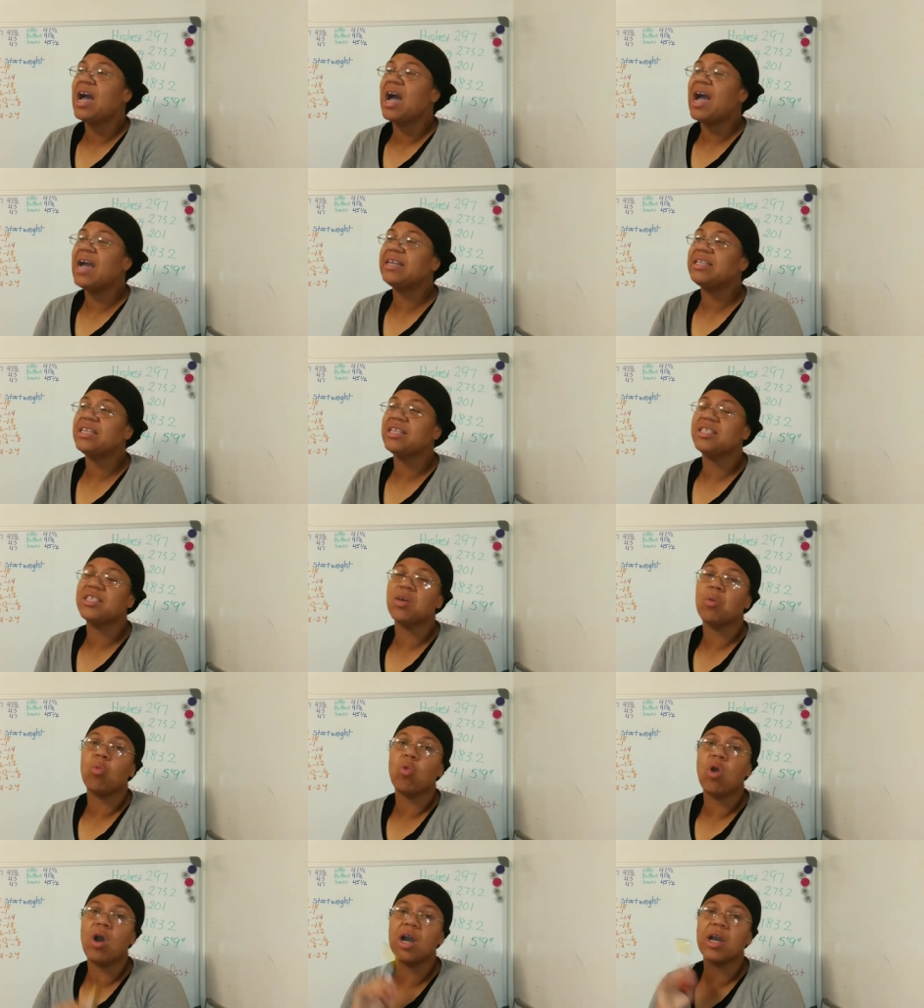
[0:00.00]
I did
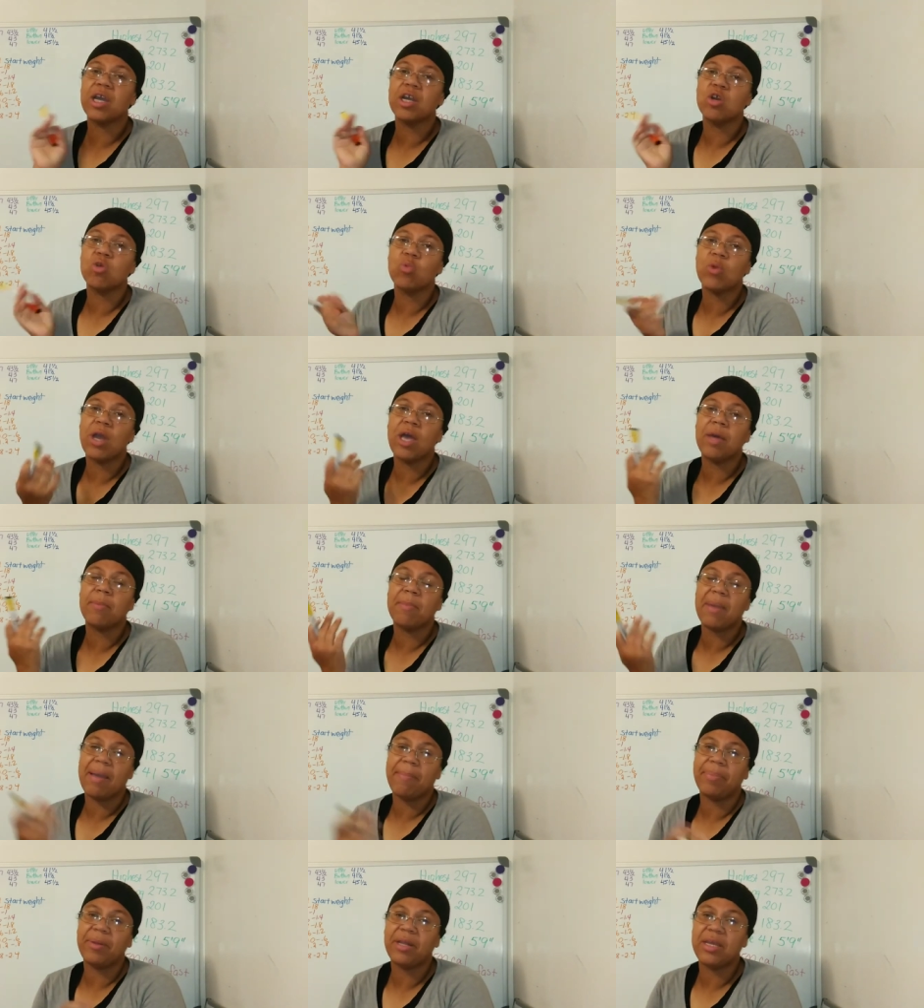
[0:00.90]
some walking around
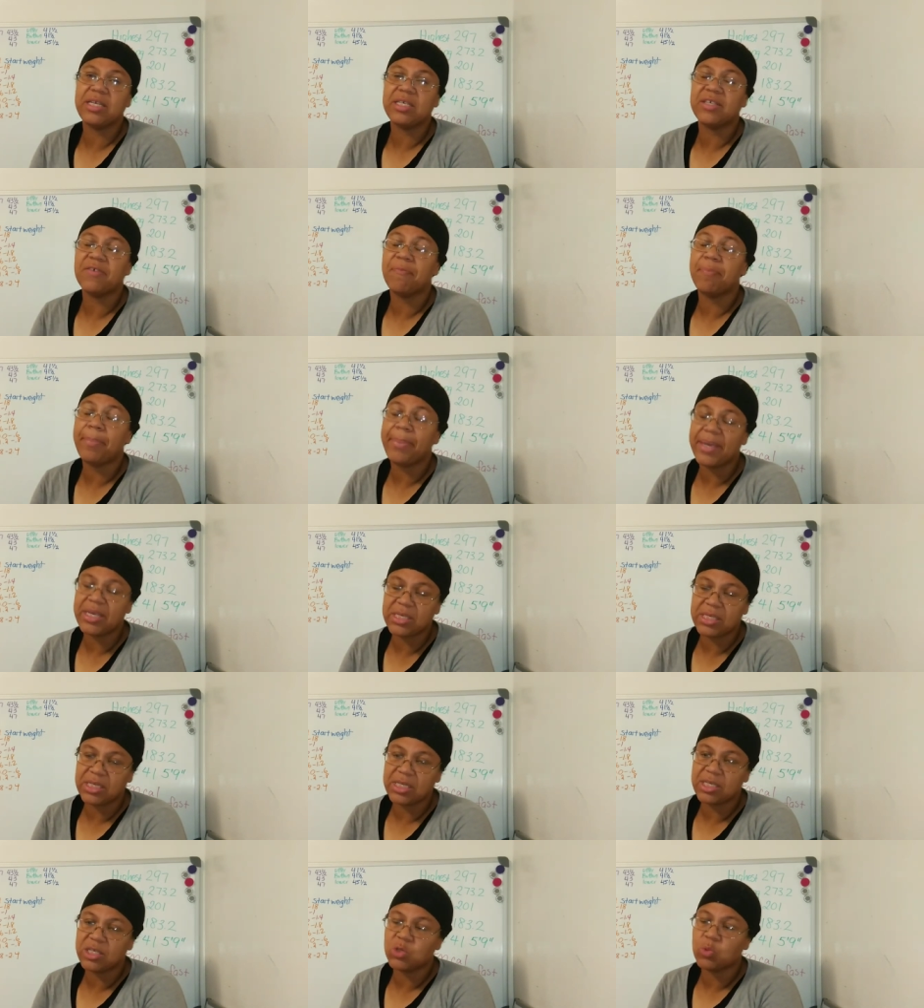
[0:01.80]
my place of
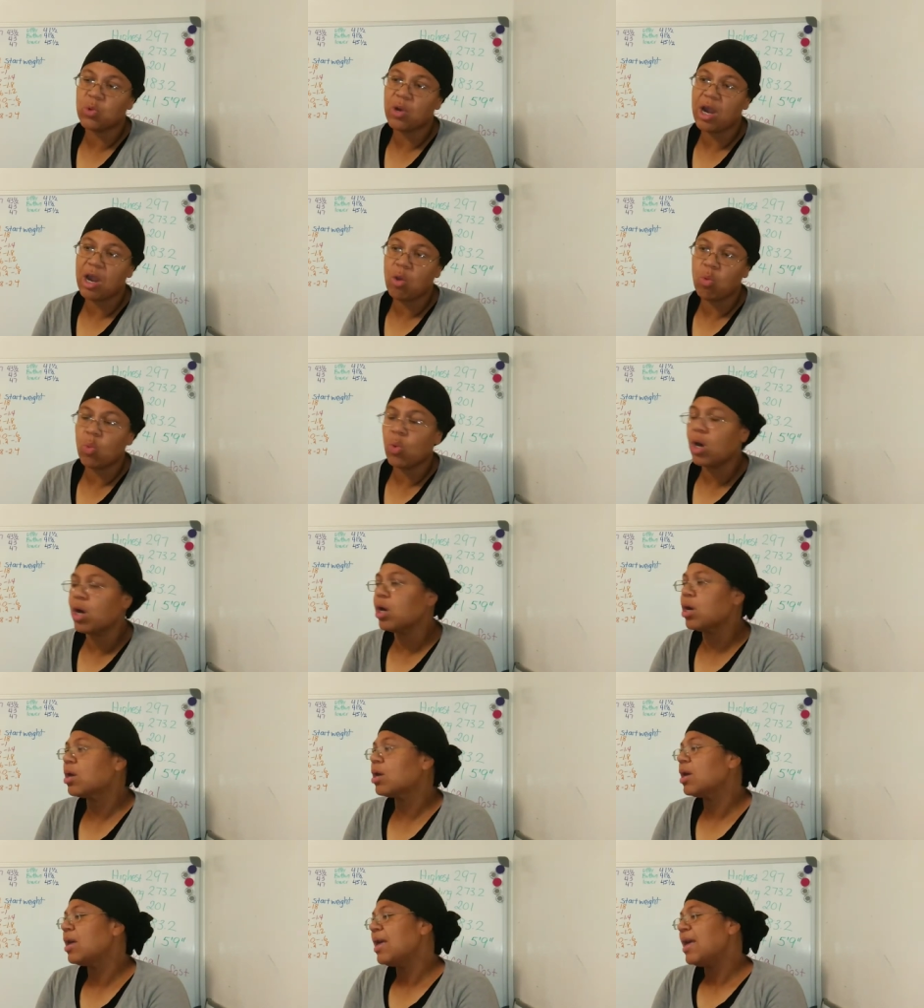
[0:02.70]
business where I work.